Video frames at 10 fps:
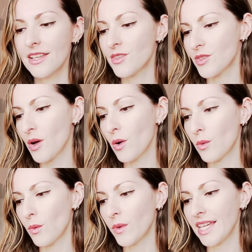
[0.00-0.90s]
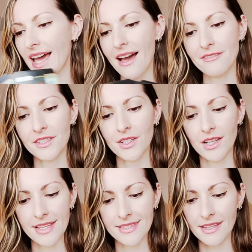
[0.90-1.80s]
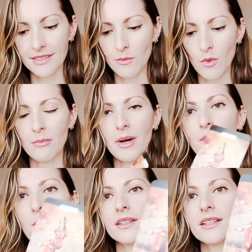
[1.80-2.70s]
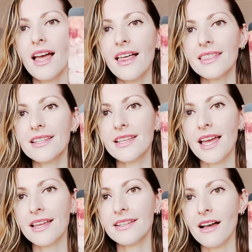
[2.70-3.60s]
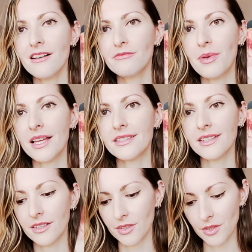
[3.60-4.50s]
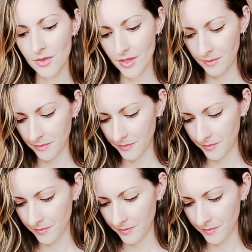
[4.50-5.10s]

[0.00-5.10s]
So we have here, let's take them one by one. The 10 of Pentacles.